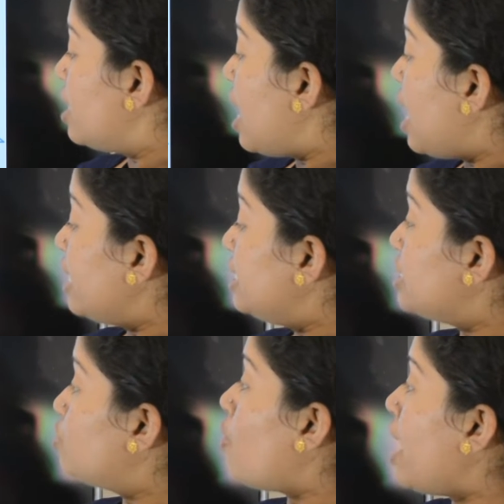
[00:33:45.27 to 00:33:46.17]
And this
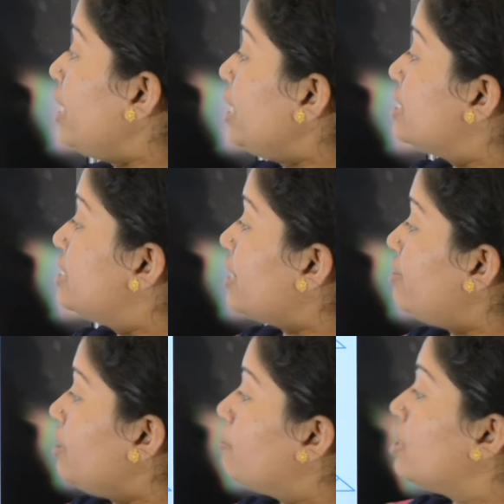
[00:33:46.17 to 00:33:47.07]
y is
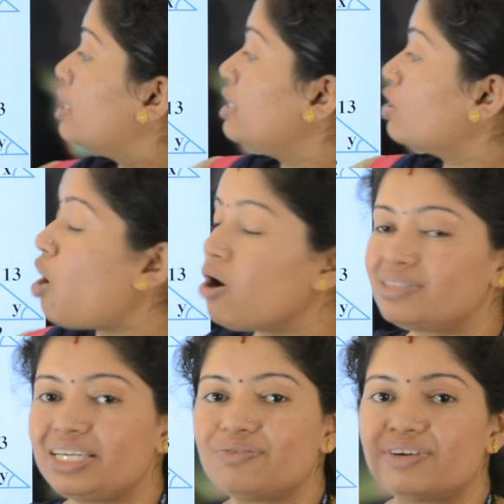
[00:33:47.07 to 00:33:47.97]
nothing but cos
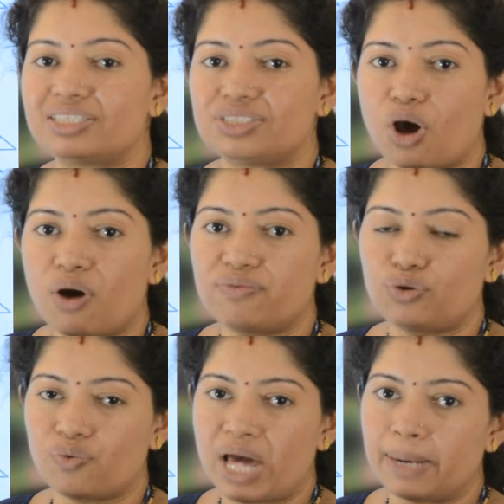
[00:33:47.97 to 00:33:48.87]
inverse of
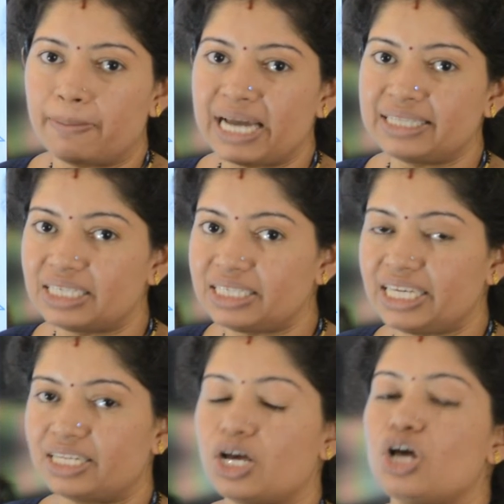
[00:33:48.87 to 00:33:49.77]
12 by 13.